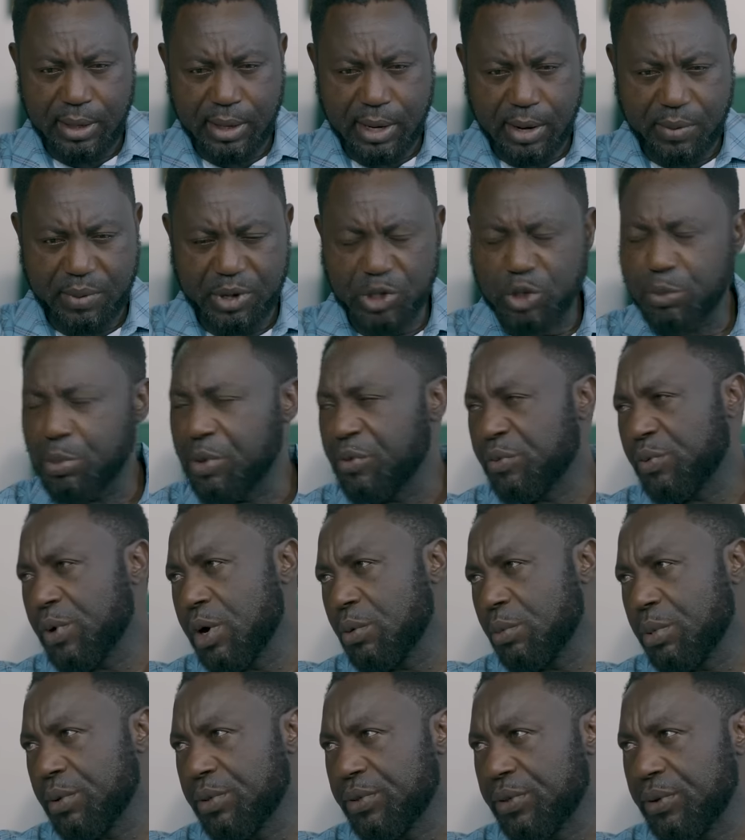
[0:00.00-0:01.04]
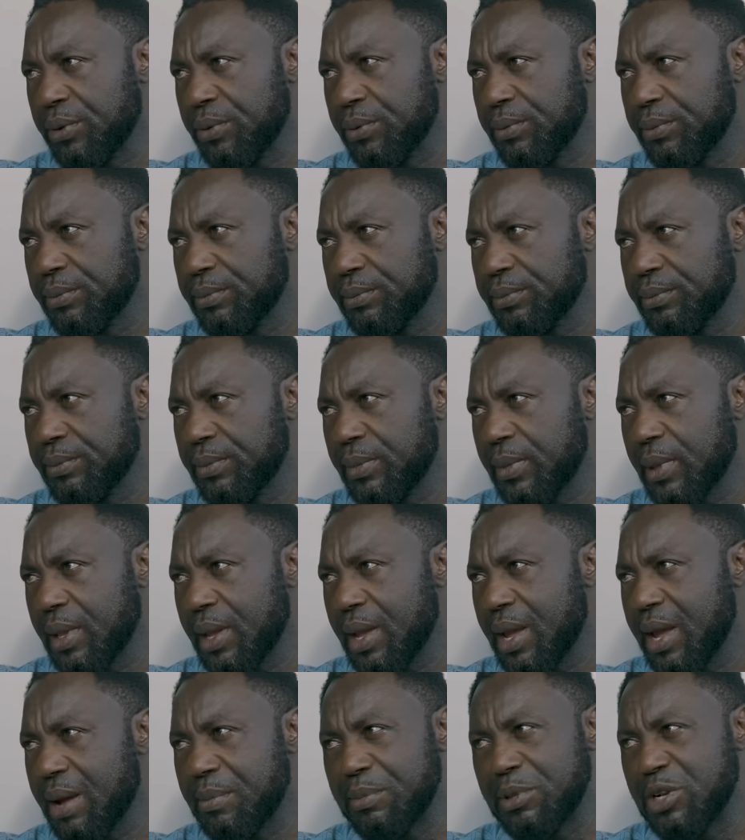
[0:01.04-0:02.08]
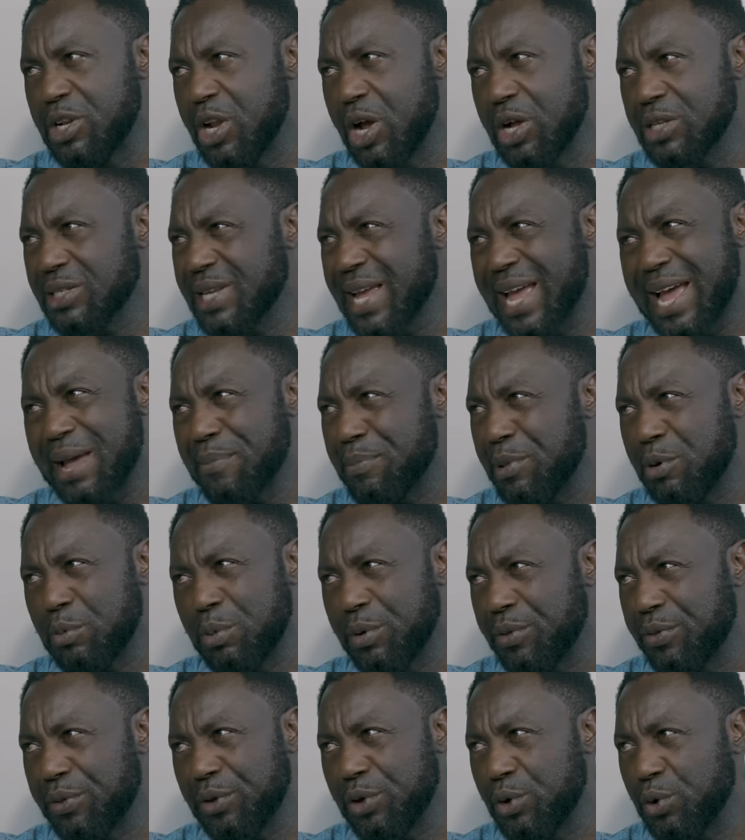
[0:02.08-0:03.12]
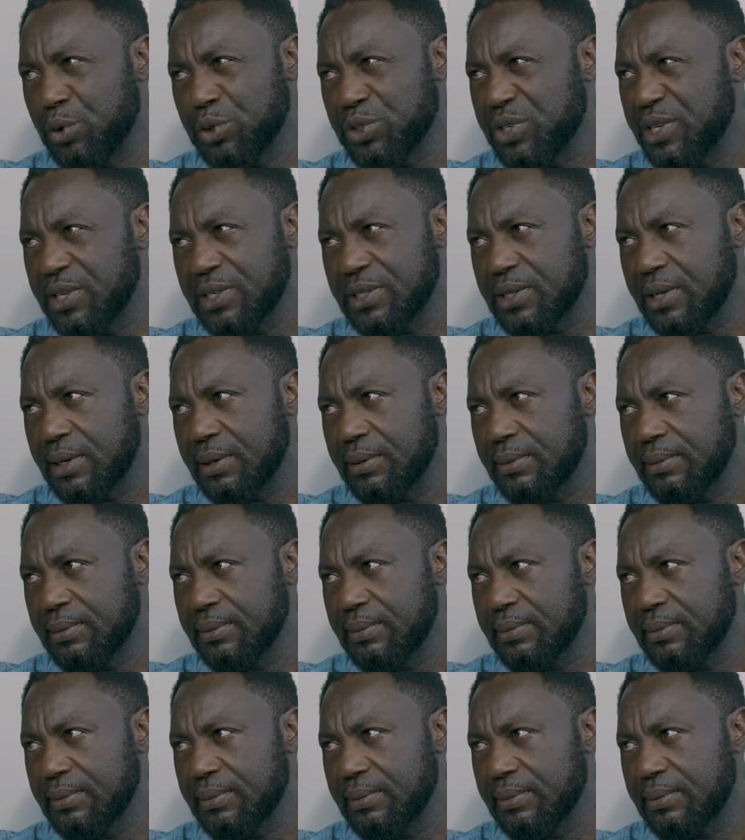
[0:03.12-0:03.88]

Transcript: I want to be frank with you. I'm not happy with your sister.